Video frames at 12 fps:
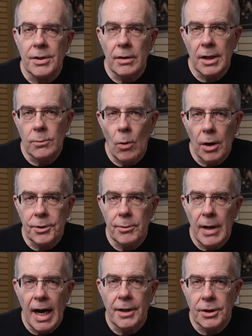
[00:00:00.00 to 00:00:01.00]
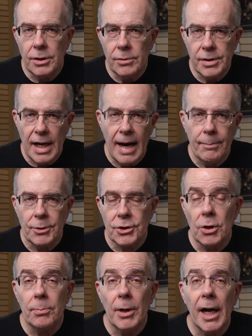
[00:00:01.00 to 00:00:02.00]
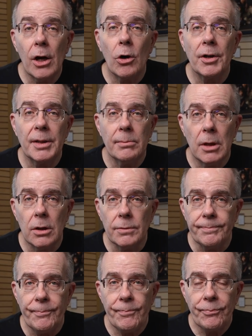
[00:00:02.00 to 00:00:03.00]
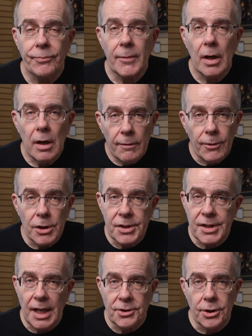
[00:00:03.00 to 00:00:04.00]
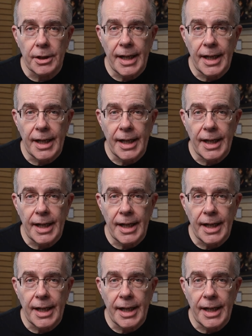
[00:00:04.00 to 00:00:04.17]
so let's walk through how to use aperture priority mode. First, set your